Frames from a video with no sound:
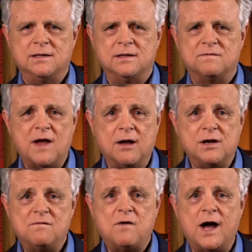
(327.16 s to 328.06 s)
The
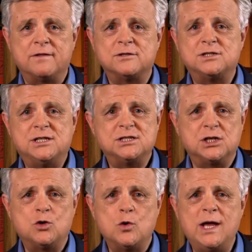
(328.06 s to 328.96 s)
Founding Fathers
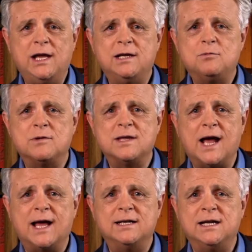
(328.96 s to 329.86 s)
disagreed with the
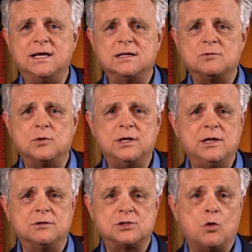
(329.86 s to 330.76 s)
idea we
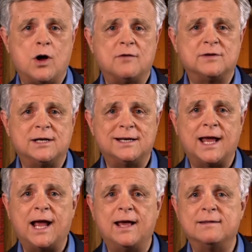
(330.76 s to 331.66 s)
hear so often
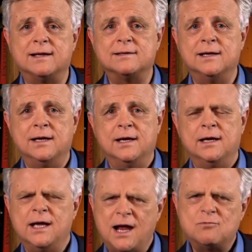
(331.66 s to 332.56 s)
today that
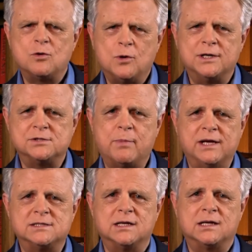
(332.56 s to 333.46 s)
everyone is
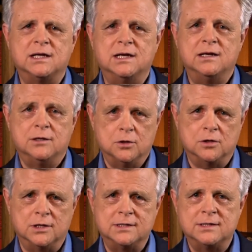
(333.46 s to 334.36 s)
basically
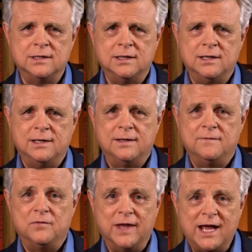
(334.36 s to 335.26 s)
good.
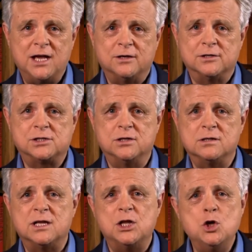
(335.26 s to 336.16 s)
They
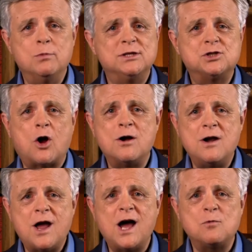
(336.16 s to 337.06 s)
understood that humans are
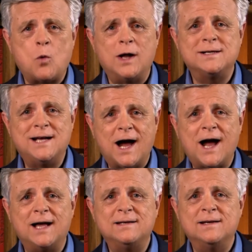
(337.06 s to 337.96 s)
not what
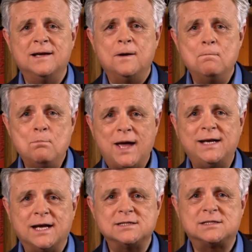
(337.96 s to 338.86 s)
God
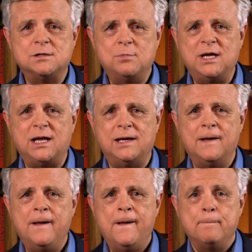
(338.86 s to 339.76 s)
made us to be,
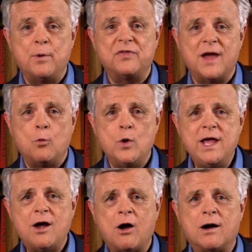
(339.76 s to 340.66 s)
but that
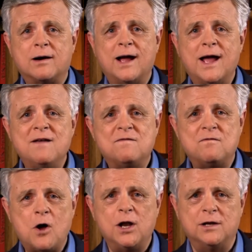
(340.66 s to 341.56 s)
we are a
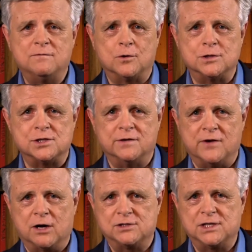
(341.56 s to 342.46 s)
fallen version
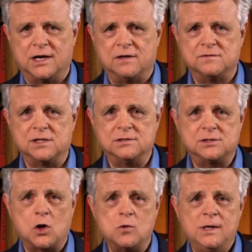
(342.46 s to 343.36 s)
of ourselves. And
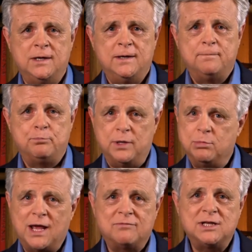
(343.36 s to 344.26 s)
so
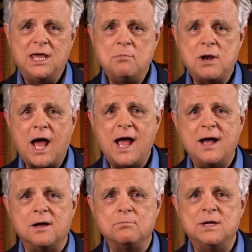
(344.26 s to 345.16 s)
people have to keep an
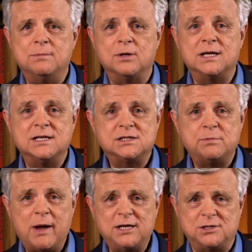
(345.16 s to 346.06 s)
eye on people,
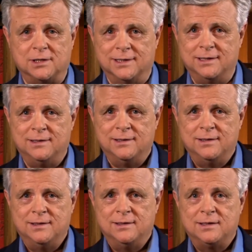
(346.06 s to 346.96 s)
especially
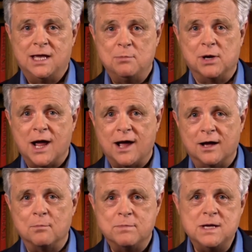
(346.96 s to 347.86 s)
keep an eye
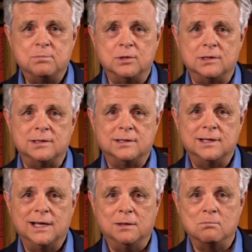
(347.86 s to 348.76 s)
on people
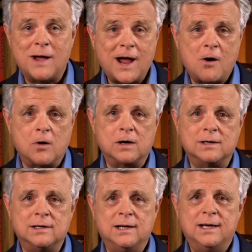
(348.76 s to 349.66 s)
in power.